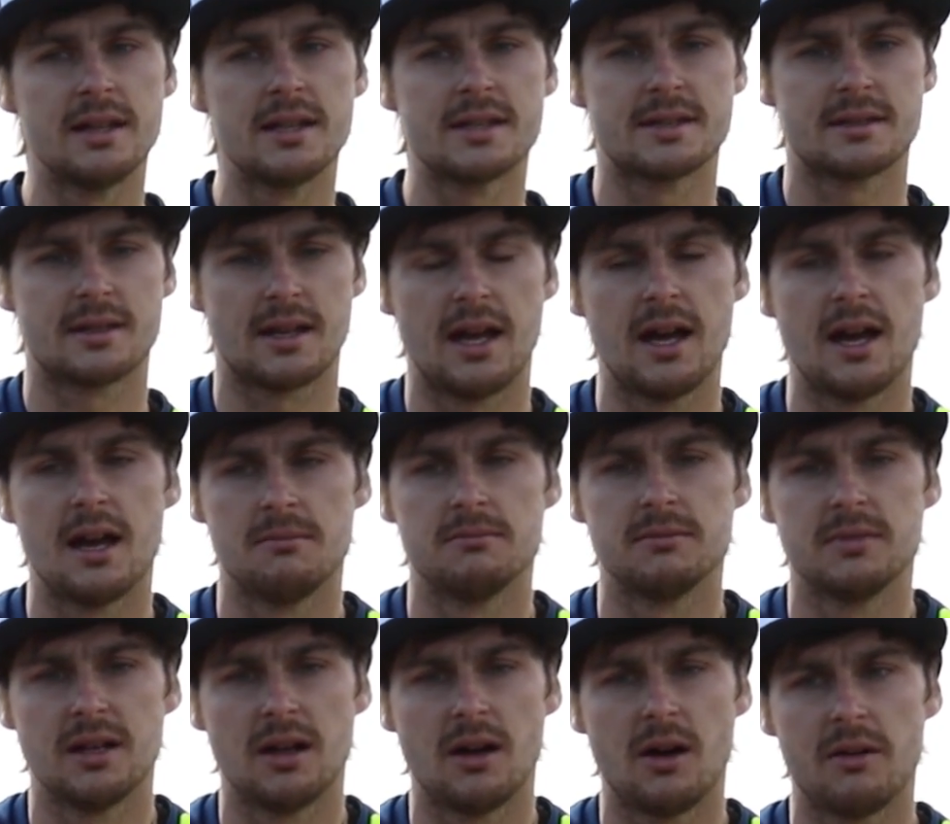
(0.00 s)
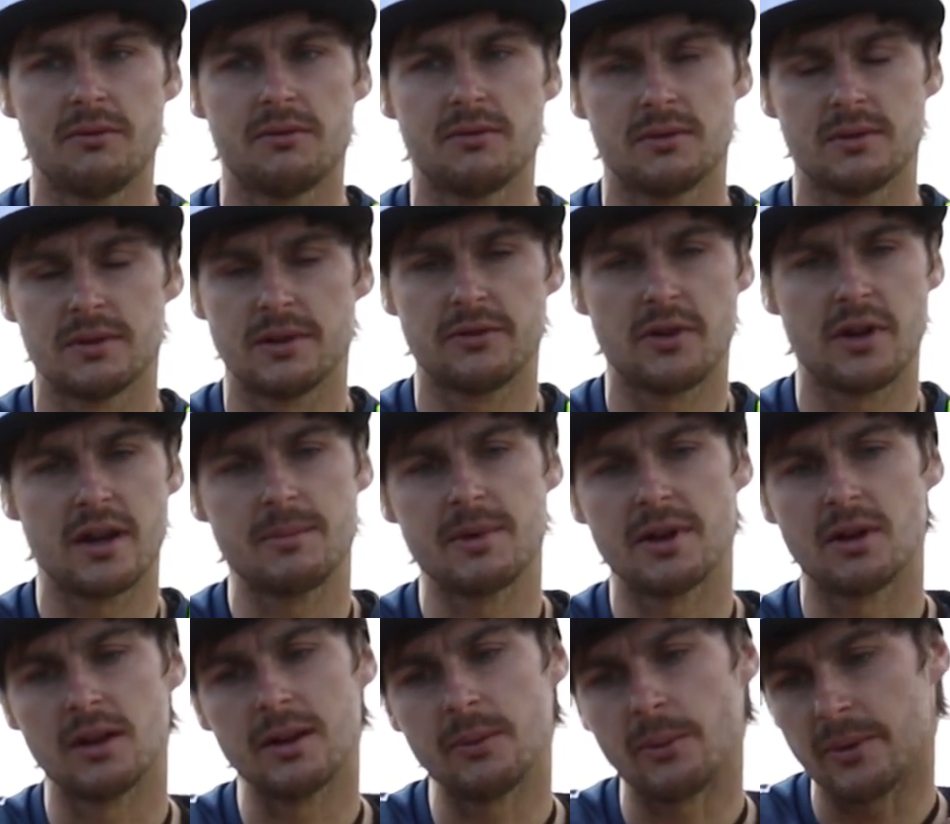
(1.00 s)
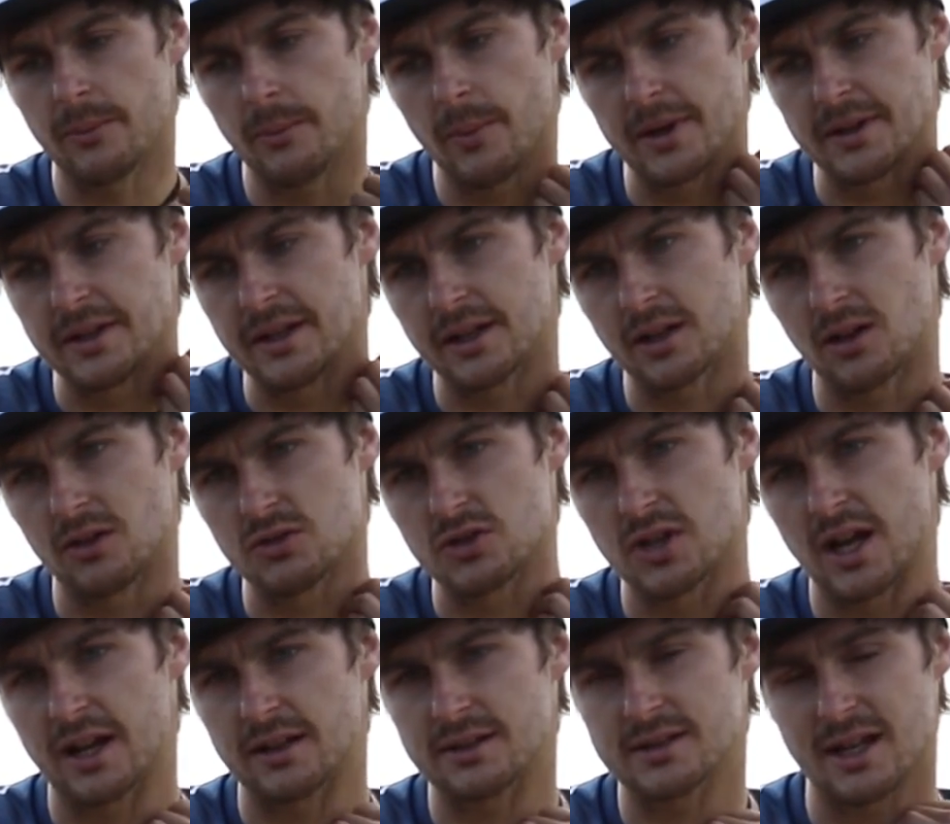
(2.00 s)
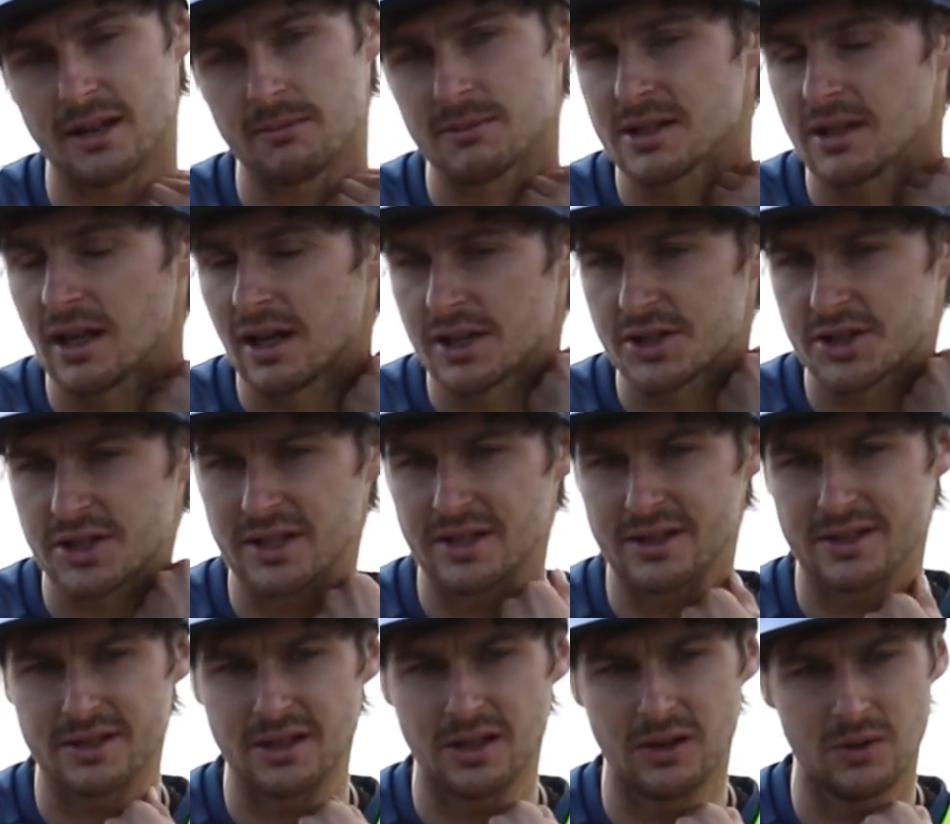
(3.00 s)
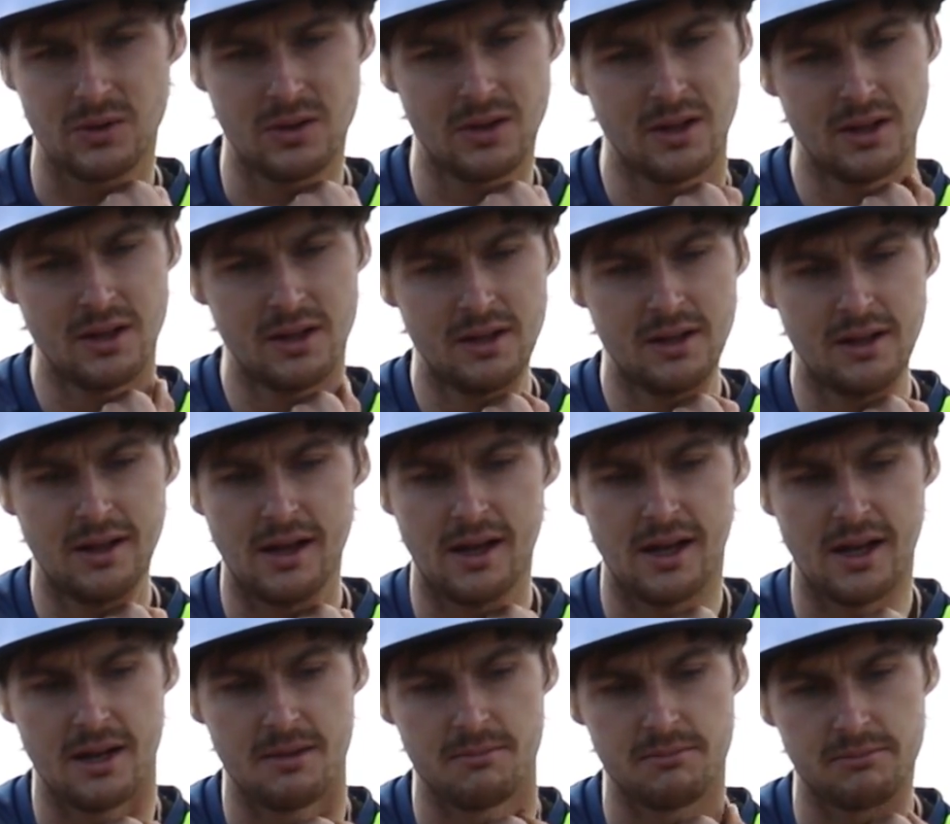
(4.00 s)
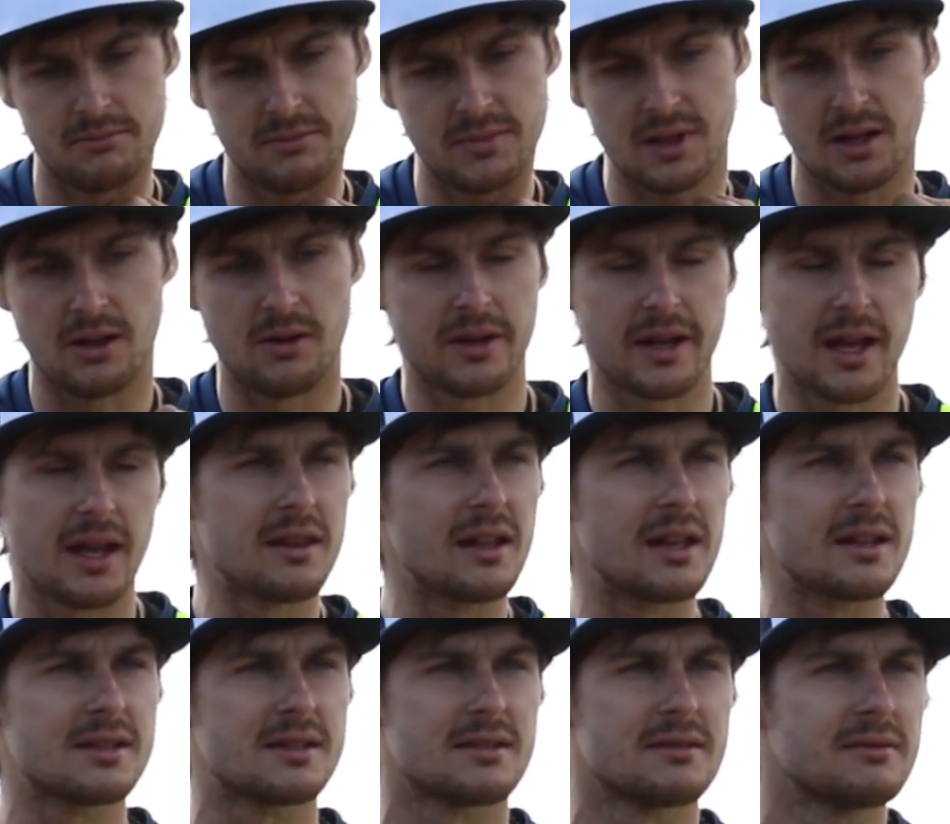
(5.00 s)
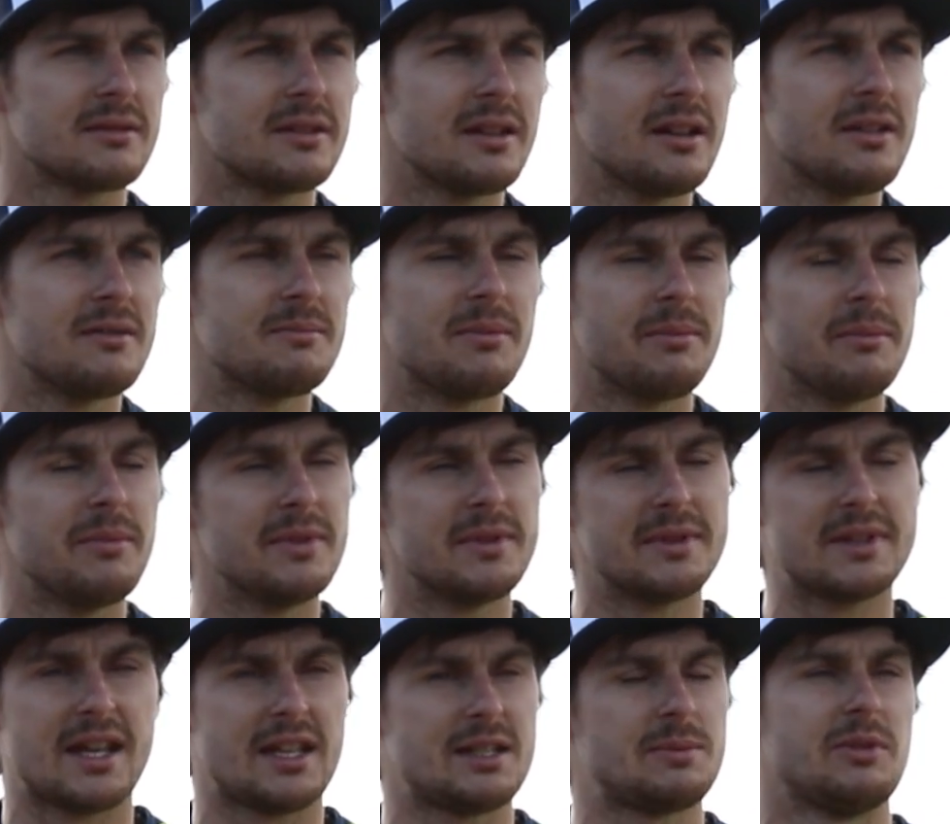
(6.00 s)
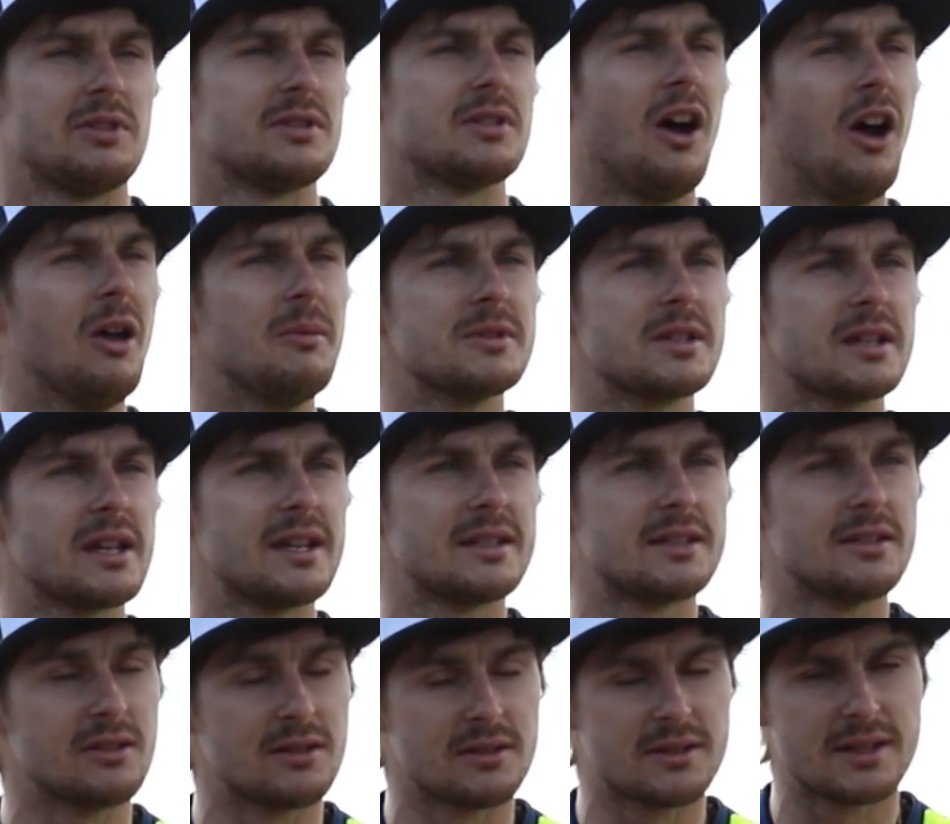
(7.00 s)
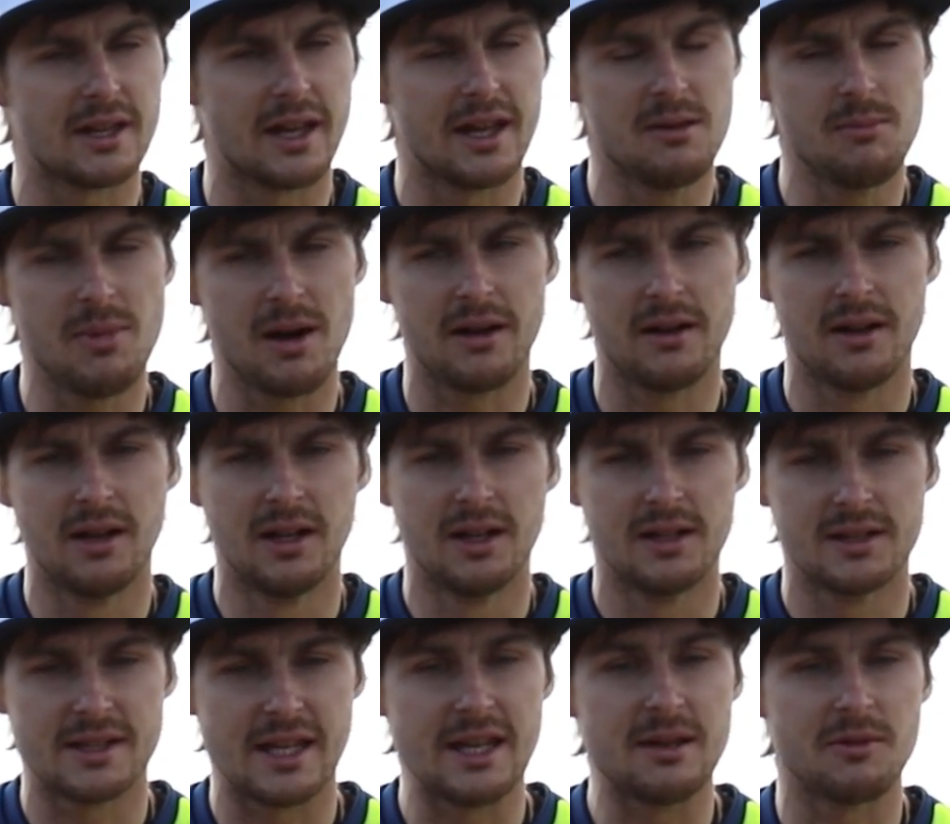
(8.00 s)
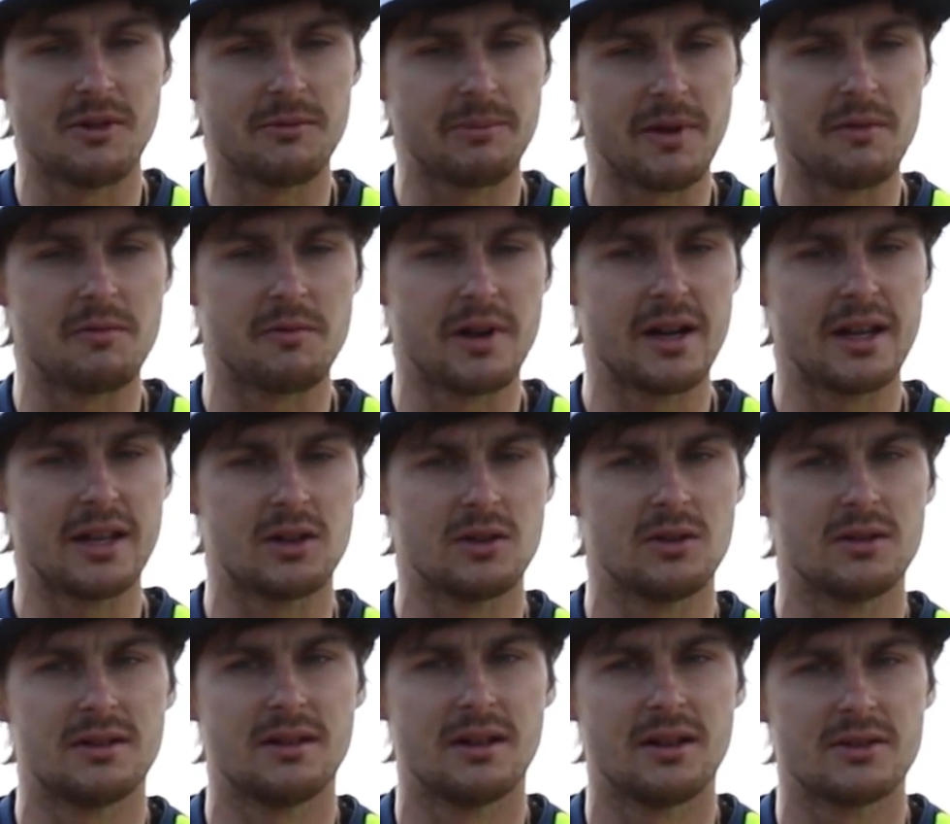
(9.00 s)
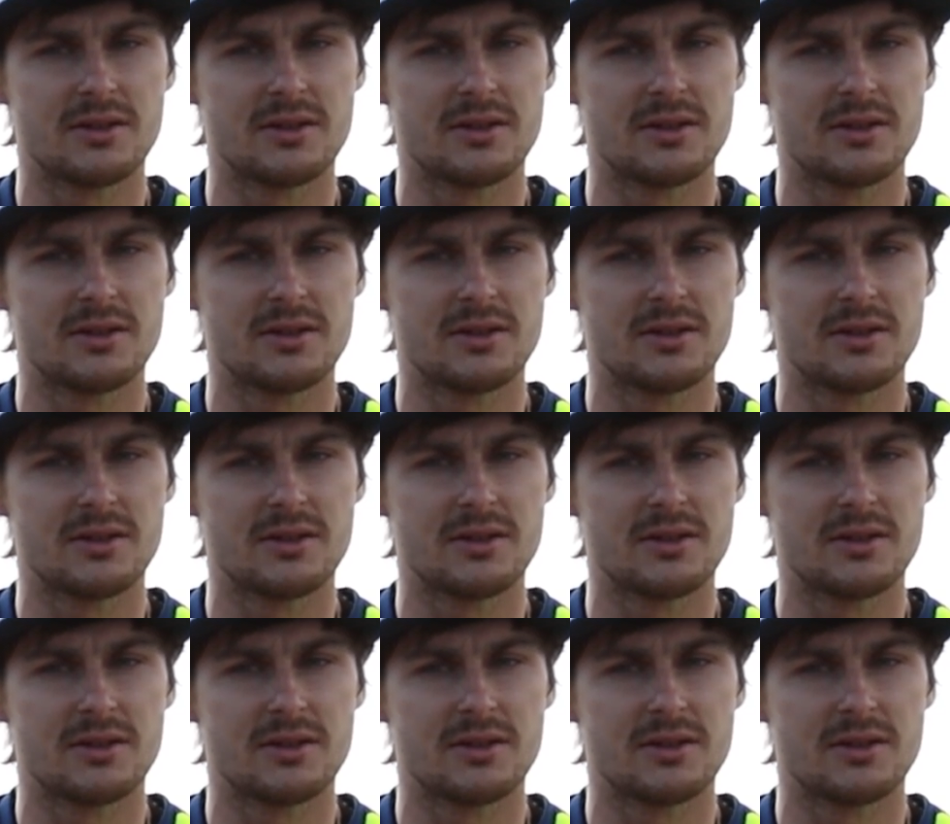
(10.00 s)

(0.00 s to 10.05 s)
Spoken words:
Yeah, it's I've only been on a 1-year contract, same as last year. So again, that's desperate times, I guess you could say. But the team have been really good.